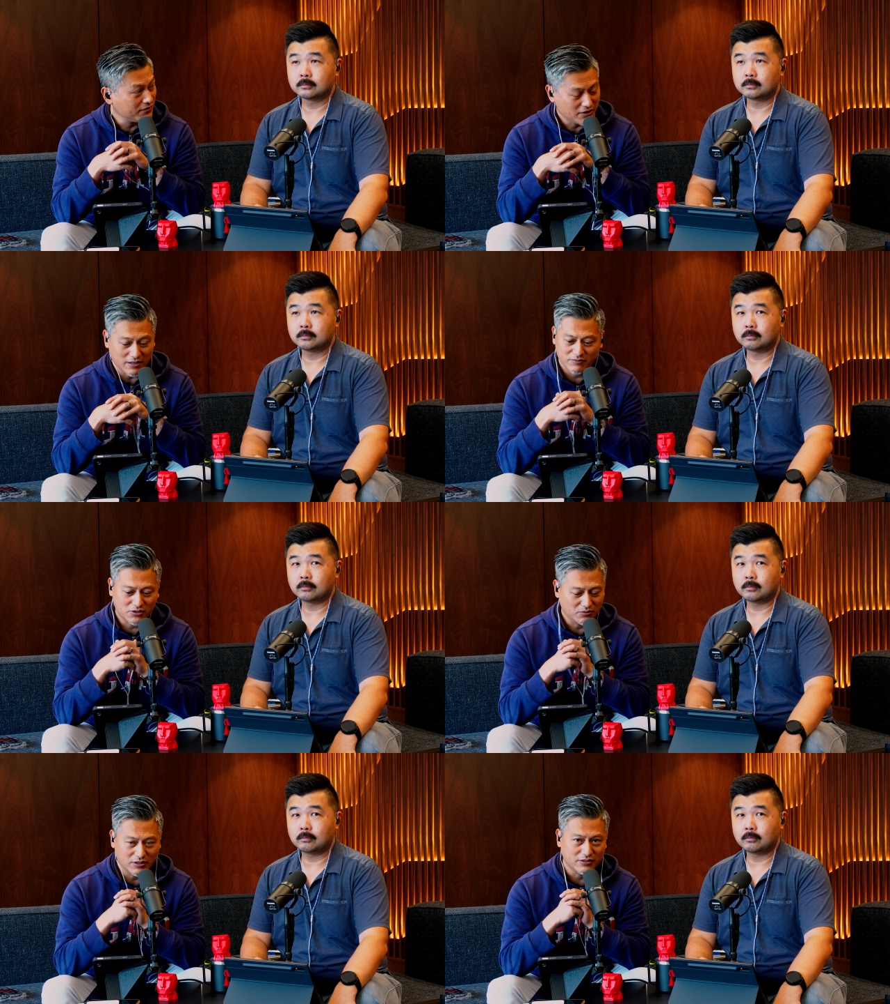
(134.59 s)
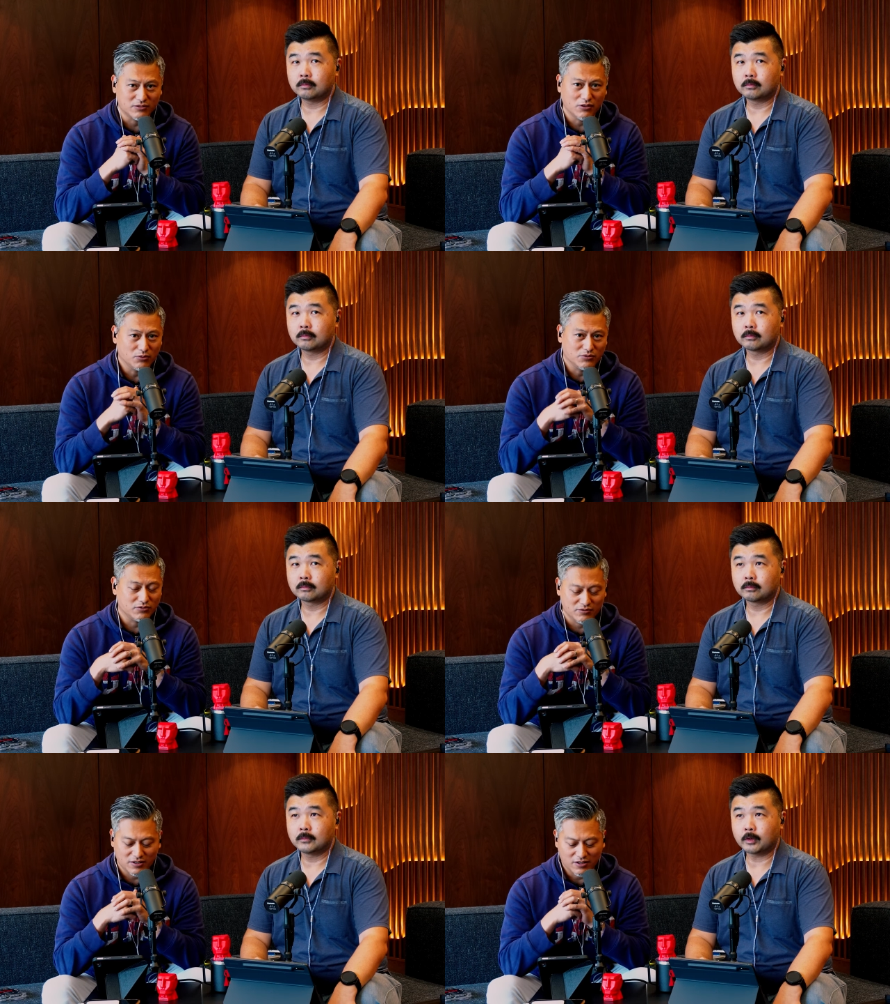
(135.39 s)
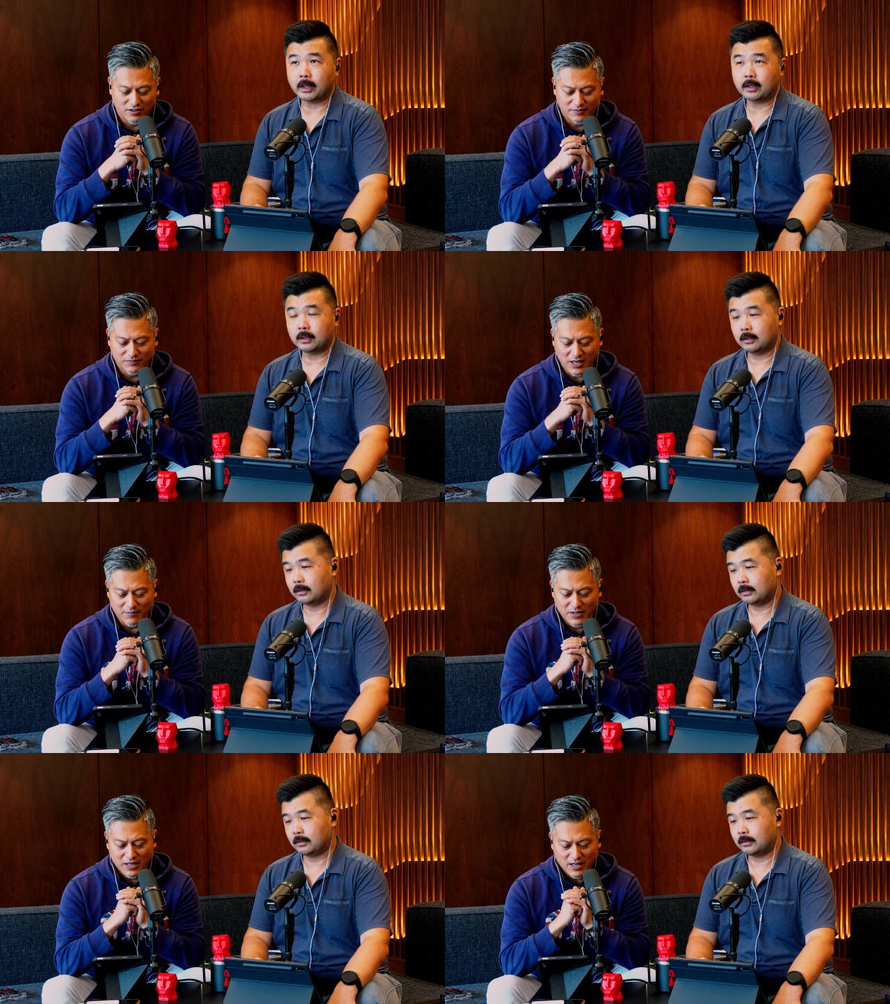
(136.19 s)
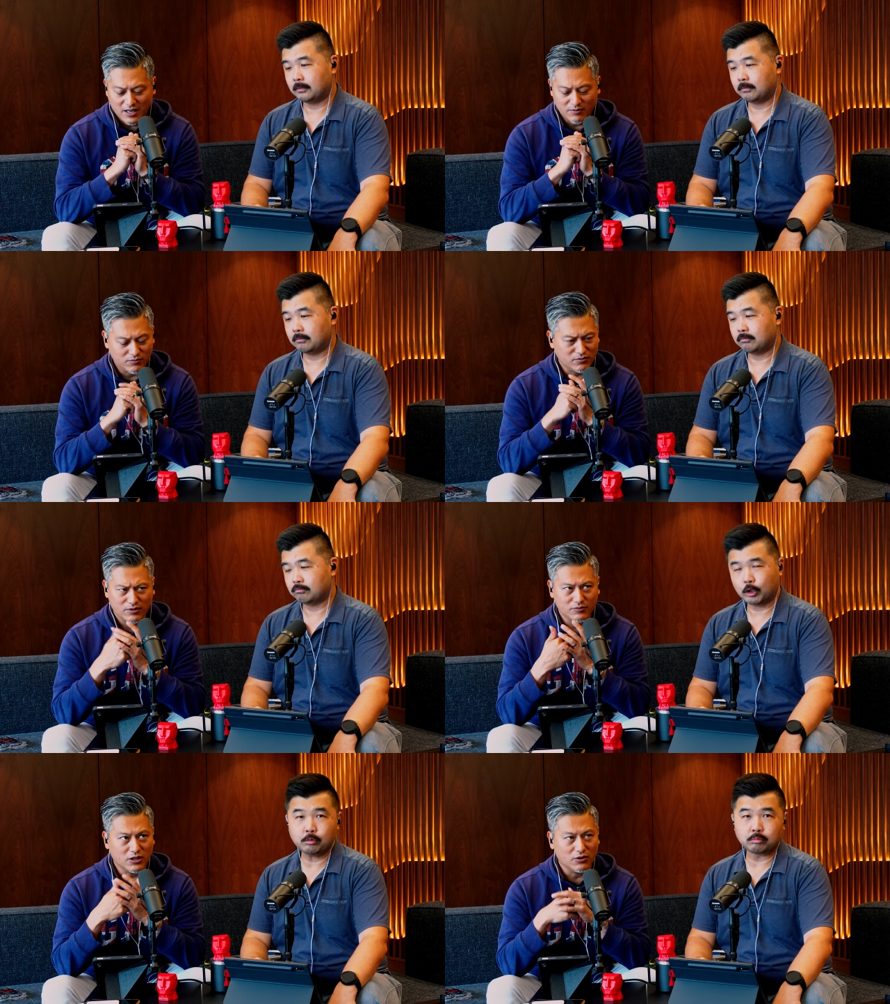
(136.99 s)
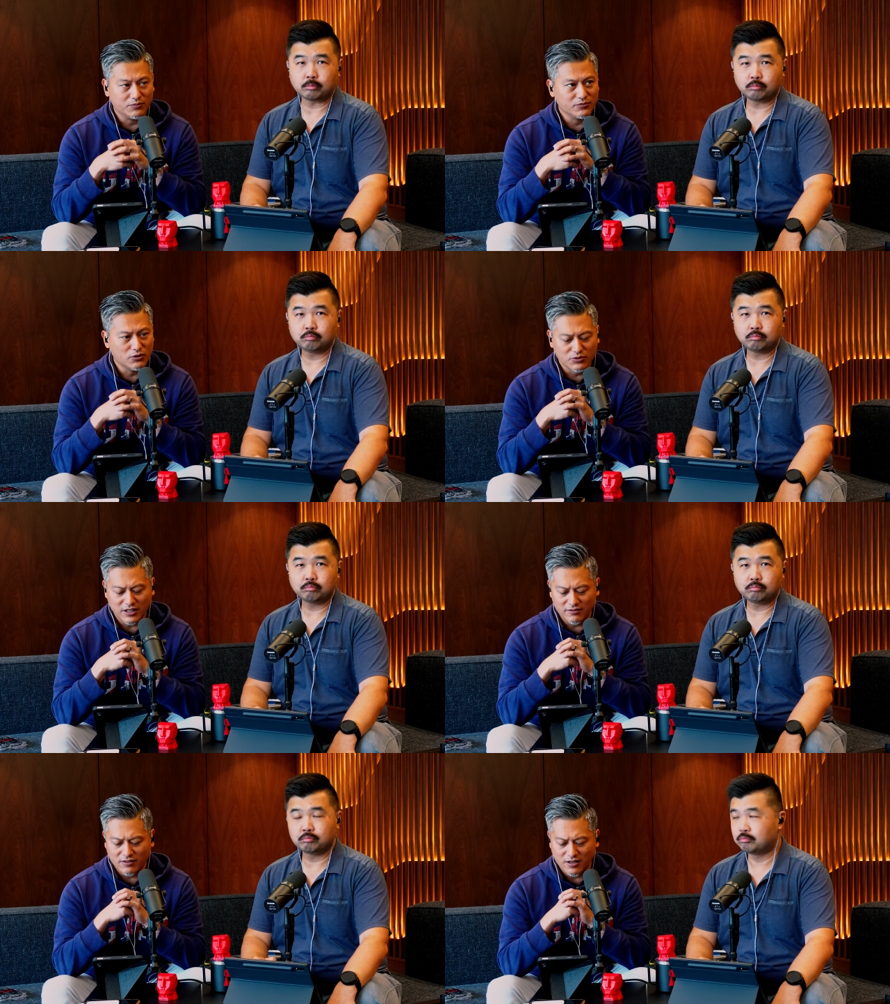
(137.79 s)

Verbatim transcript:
Speaker 1: Yeah, so it's loads. Uh, okay. Yeah. Um, you know, using